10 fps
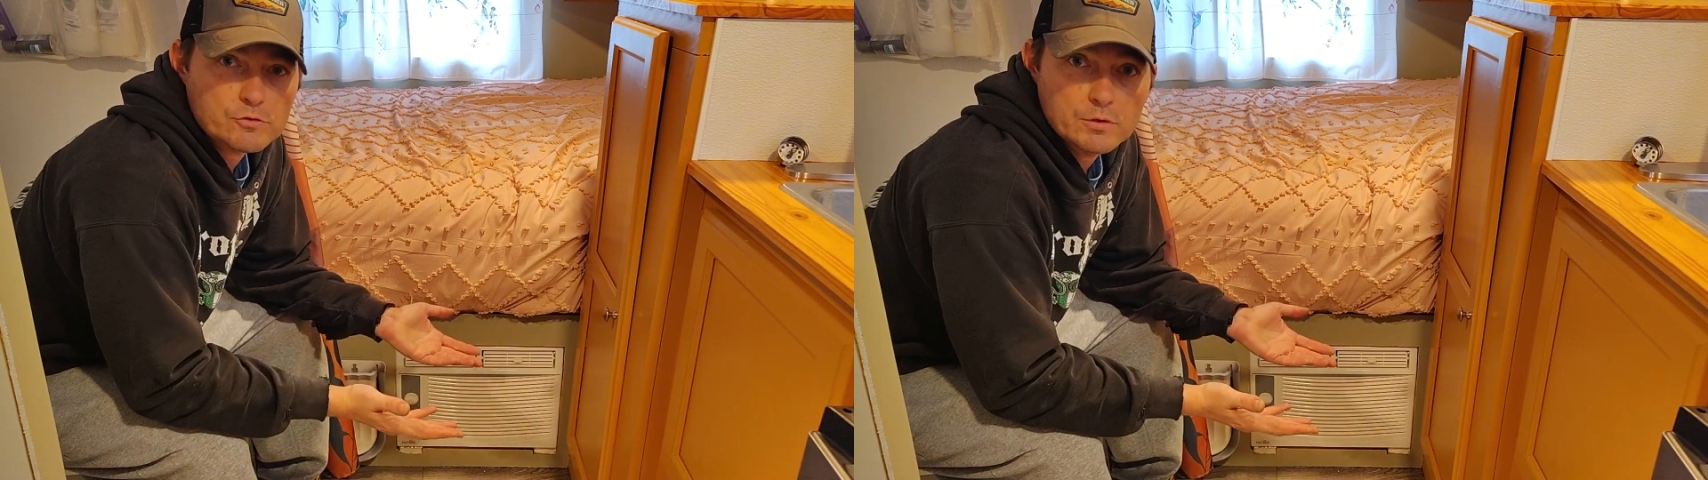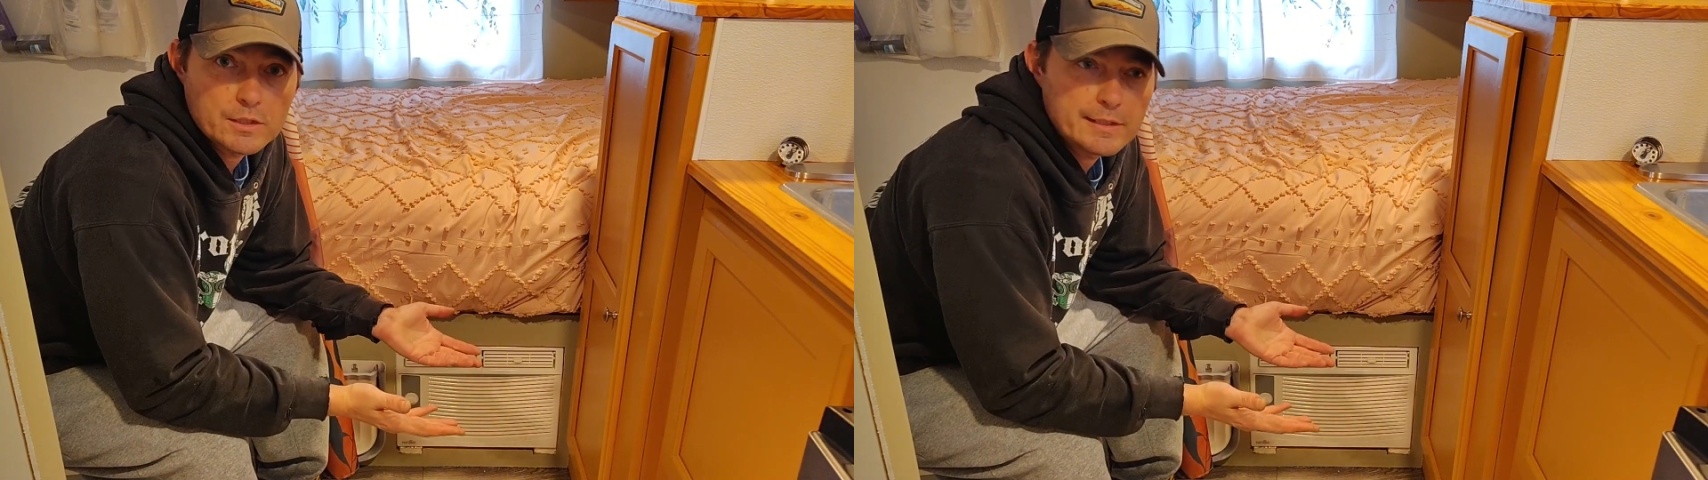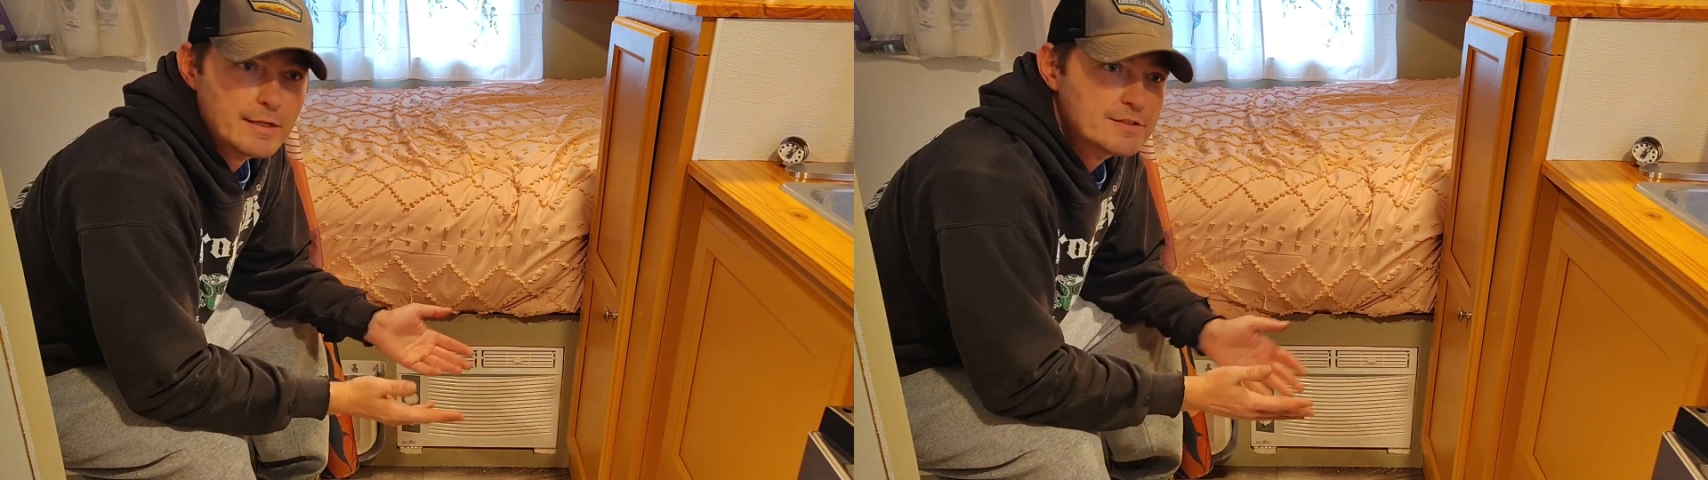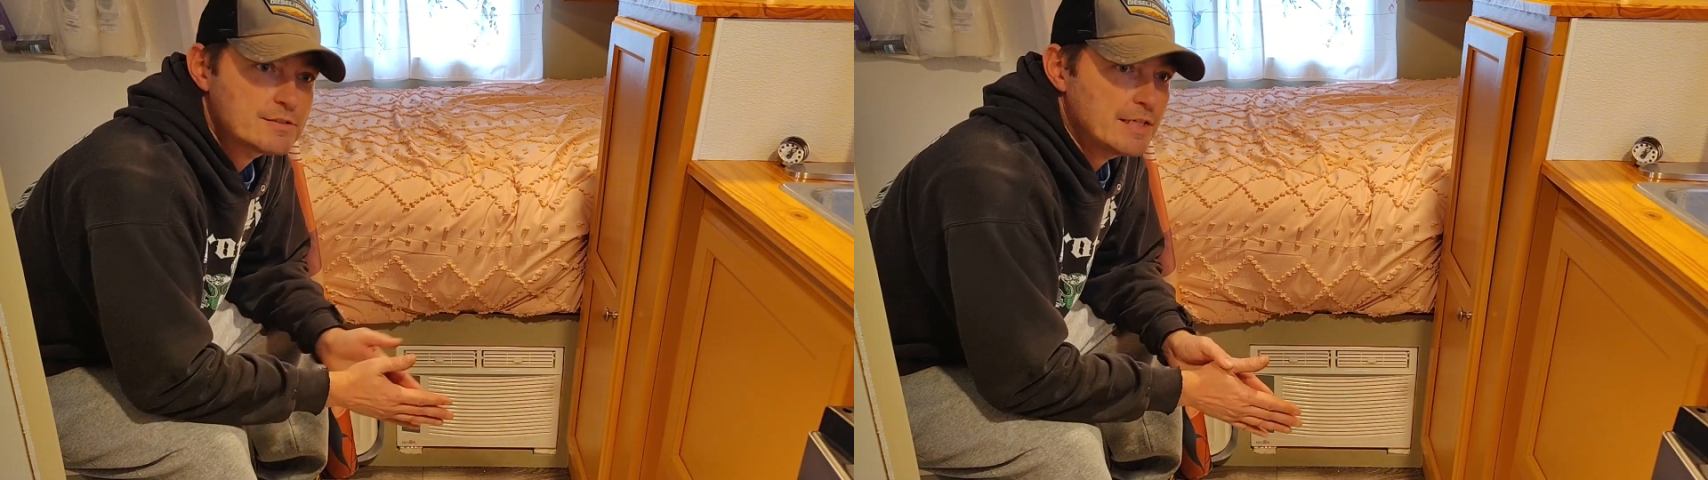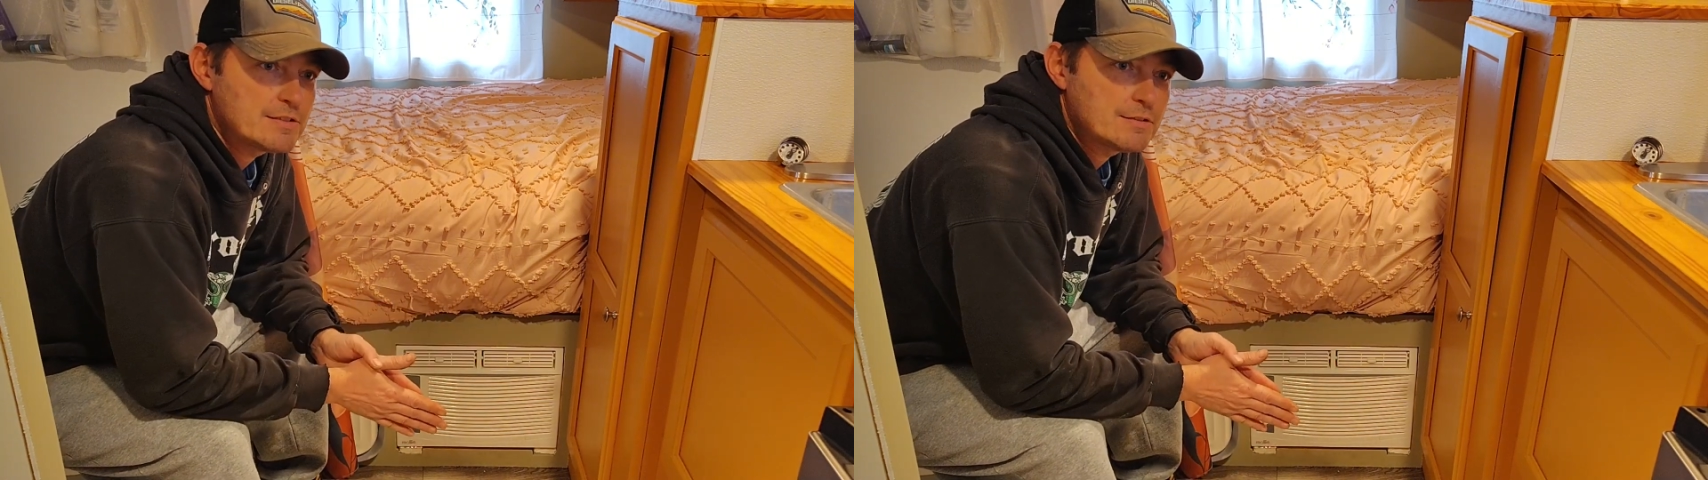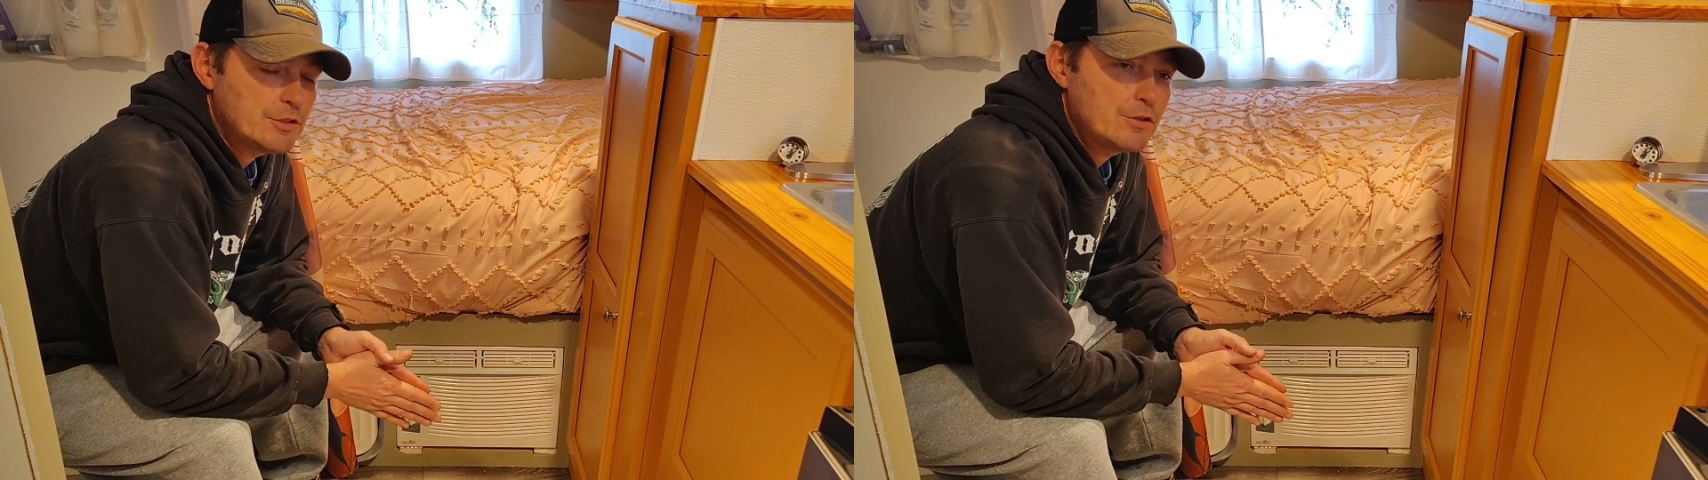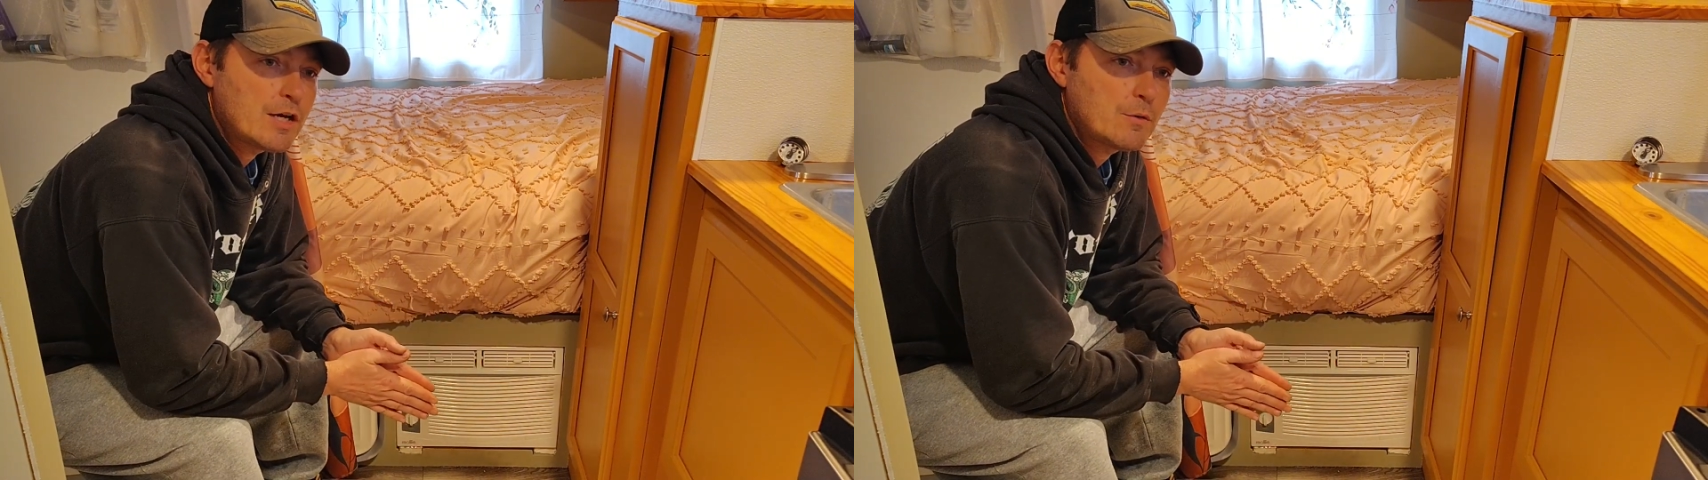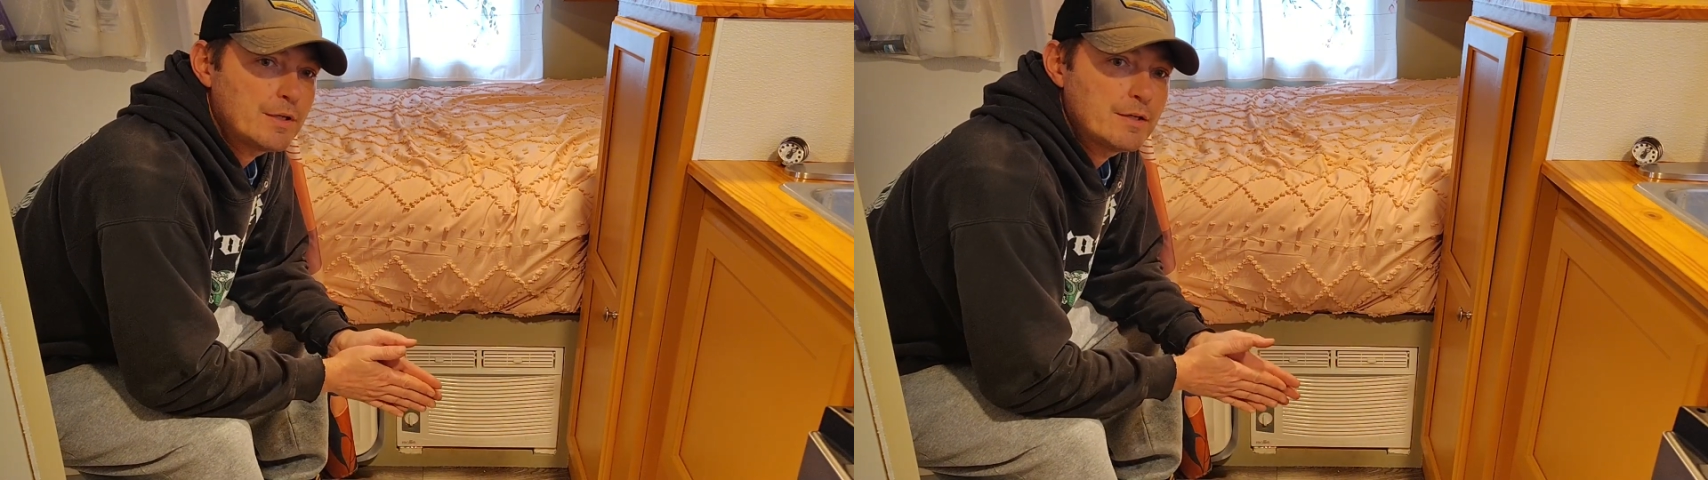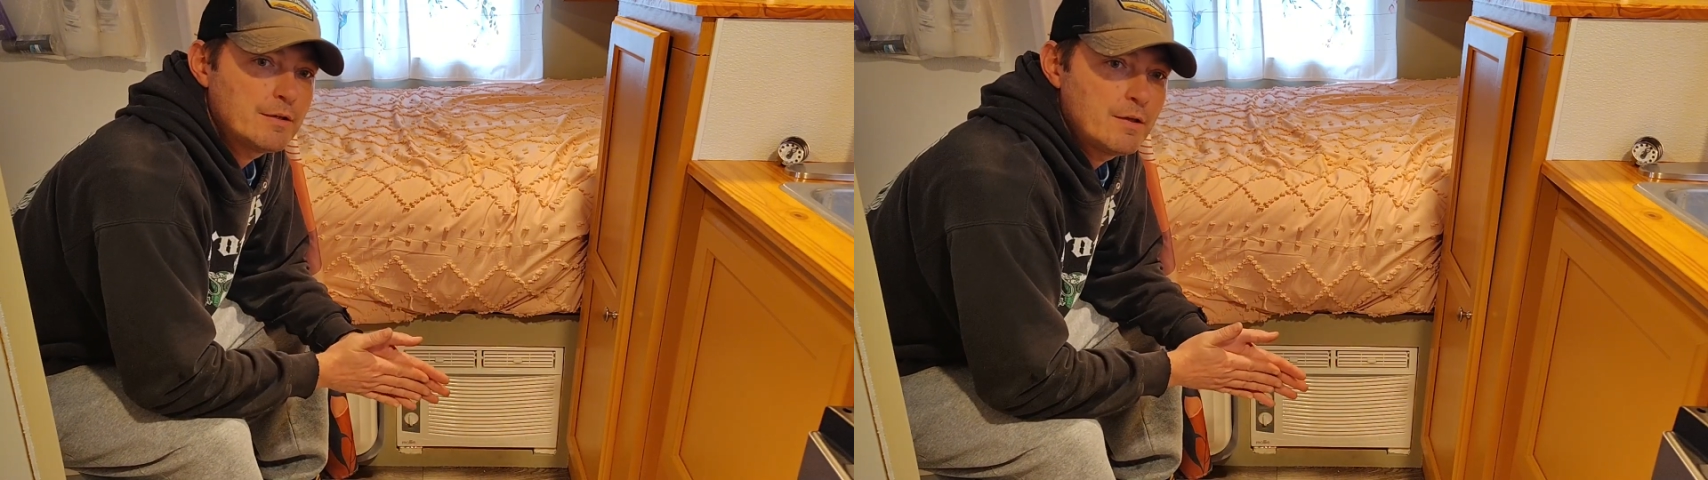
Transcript: Really, it's you're not going to